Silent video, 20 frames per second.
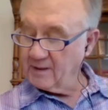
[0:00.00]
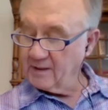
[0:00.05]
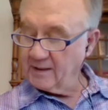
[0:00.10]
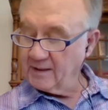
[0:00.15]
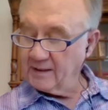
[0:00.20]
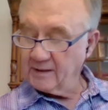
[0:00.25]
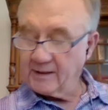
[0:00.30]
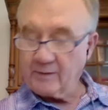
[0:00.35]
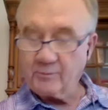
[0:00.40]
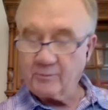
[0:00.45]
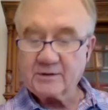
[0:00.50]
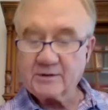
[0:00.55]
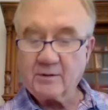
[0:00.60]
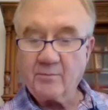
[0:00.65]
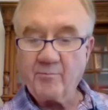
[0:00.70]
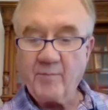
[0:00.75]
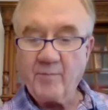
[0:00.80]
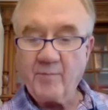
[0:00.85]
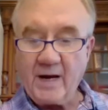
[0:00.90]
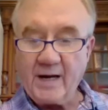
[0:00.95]
It was
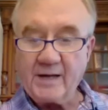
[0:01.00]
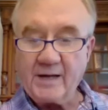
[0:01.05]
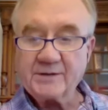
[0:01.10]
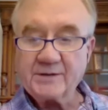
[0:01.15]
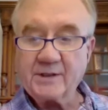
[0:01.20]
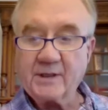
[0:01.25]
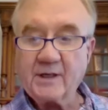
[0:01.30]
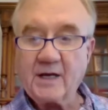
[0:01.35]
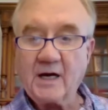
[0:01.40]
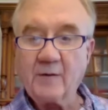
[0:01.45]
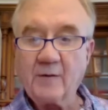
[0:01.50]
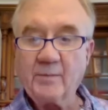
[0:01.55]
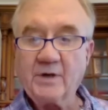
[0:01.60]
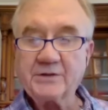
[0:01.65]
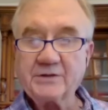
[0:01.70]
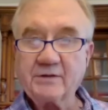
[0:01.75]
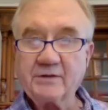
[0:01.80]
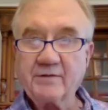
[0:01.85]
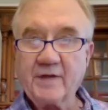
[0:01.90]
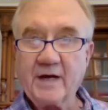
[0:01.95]
amazing how
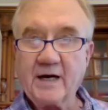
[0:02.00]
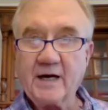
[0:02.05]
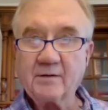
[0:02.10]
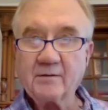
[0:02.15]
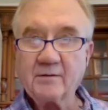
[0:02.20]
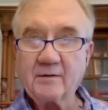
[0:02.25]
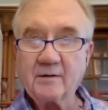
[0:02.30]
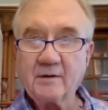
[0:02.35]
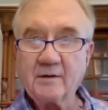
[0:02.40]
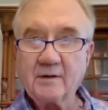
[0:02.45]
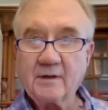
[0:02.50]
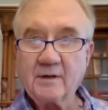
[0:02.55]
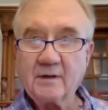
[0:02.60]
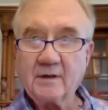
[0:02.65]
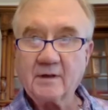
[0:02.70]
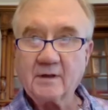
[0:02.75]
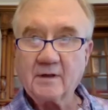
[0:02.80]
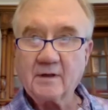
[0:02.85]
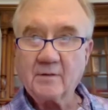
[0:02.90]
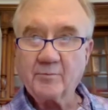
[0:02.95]
much of that
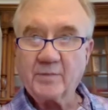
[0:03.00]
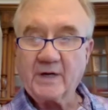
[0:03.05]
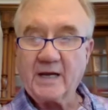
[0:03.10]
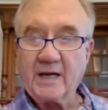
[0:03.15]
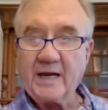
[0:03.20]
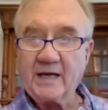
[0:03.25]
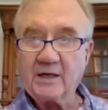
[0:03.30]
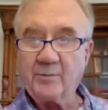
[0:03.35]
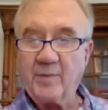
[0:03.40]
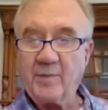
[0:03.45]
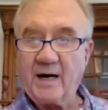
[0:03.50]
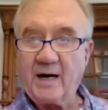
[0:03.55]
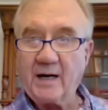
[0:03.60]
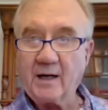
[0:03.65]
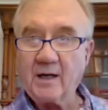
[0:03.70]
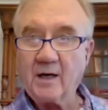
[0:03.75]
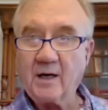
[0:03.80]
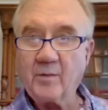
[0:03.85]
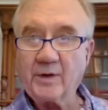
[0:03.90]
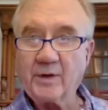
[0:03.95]
began to
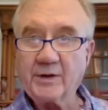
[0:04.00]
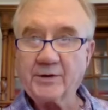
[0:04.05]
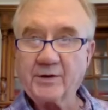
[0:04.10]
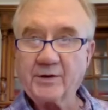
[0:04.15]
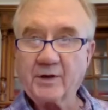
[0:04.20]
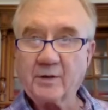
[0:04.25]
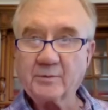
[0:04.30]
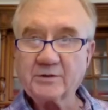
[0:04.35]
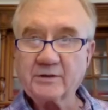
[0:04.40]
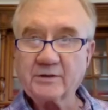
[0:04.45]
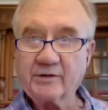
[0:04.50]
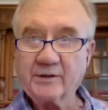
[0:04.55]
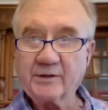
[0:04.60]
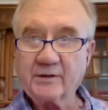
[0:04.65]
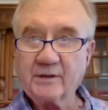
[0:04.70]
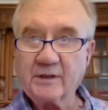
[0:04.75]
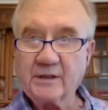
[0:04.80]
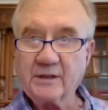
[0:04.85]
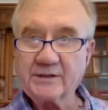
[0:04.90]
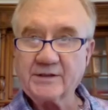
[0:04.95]
pile up in terms of
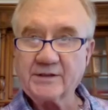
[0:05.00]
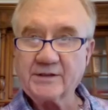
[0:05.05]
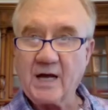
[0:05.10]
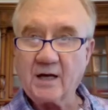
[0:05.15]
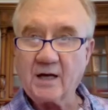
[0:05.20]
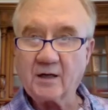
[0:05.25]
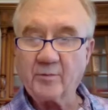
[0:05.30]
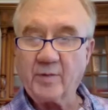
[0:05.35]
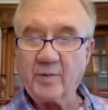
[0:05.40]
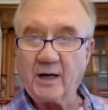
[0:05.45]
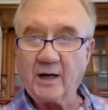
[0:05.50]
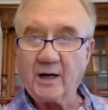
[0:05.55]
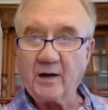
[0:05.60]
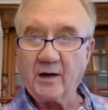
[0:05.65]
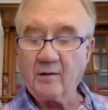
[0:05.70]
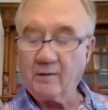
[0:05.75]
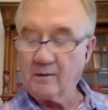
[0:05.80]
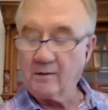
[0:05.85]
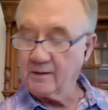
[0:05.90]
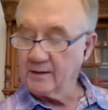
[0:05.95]
a dollar pile.
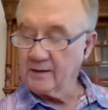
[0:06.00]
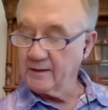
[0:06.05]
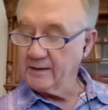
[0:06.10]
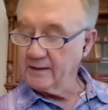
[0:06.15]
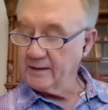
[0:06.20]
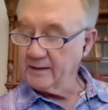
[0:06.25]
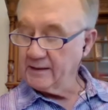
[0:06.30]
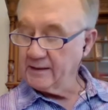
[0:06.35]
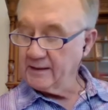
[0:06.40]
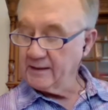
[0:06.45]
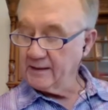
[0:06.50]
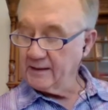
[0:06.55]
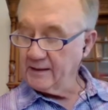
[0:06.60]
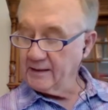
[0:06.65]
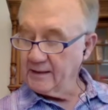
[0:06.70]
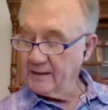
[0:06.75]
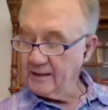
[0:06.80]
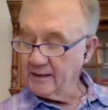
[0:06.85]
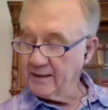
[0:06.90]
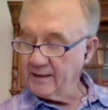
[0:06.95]

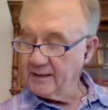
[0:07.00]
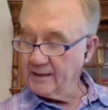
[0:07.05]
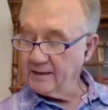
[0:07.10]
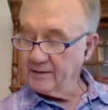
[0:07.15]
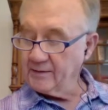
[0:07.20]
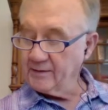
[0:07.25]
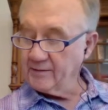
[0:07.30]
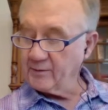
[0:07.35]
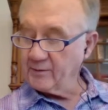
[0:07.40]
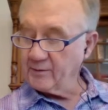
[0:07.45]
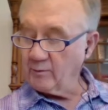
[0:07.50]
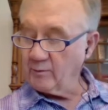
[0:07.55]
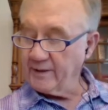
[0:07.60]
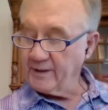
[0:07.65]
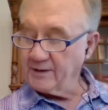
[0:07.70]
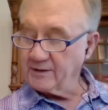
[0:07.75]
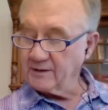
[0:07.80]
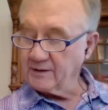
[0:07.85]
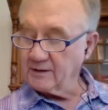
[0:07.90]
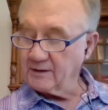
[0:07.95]
And the
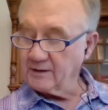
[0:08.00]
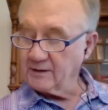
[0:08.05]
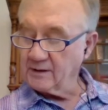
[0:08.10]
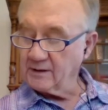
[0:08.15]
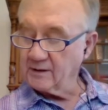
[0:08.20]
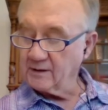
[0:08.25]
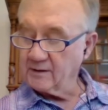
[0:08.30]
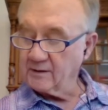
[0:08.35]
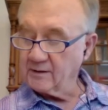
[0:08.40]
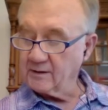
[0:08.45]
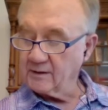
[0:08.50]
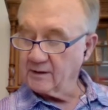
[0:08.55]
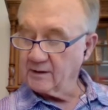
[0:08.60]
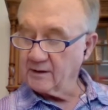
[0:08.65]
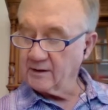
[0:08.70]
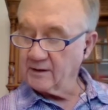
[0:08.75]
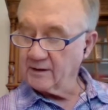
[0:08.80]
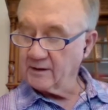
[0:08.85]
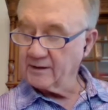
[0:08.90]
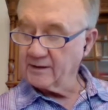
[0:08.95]
reason
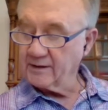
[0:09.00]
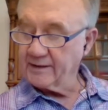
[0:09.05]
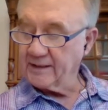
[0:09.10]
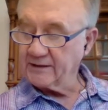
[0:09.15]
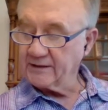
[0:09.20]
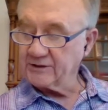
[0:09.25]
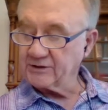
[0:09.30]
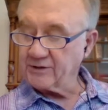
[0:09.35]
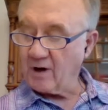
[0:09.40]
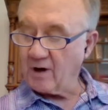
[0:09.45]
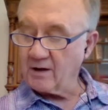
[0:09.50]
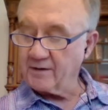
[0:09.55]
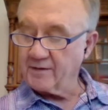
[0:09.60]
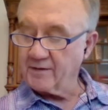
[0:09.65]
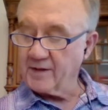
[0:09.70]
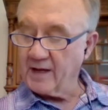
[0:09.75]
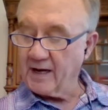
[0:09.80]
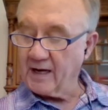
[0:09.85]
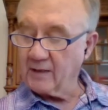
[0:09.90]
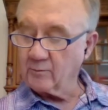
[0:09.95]
that started
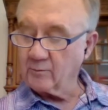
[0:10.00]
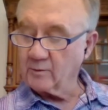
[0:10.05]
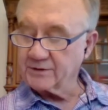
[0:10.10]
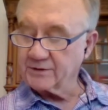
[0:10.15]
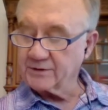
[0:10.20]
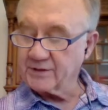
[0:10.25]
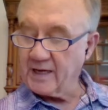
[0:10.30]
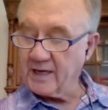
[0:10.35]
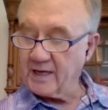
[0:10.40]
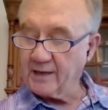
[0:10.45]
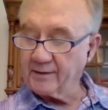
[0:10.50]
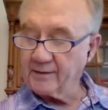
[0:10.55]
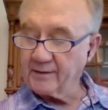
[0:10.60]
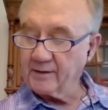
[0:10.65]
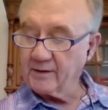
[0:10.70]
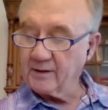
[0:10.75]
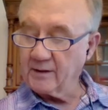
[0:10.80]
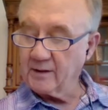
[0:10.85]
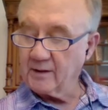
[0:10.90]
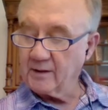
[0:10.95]
that was that
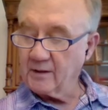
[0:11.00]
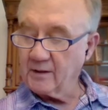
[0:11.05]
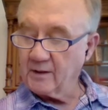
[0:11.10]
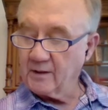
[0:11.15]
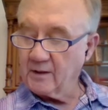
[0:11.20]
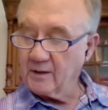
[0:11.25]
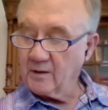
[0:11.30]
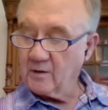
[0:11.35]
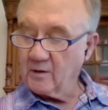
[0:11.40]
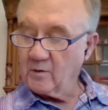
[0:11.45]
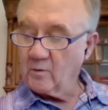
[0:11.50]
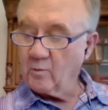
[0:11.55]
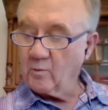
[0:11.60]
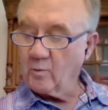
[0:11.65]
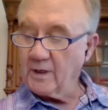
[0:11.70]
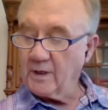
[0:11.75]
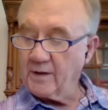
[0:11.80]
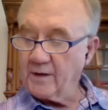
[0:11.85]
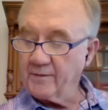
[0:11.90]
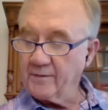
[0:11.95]

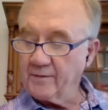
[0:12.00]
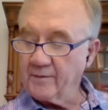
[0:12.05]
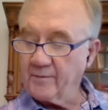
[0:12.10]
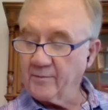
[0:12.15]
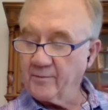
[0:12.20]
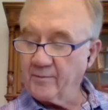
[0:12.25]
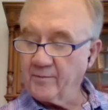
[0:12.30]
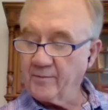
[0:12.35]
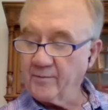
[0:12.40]
when